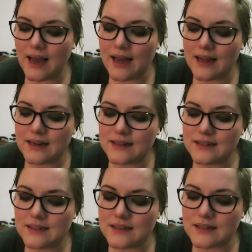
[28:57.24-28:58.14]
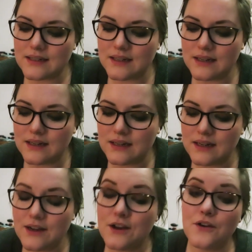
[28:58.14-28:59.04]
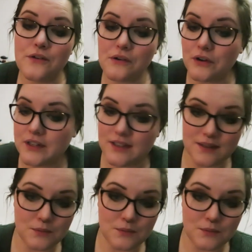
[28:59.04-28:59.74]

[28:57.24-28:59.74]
and feel free to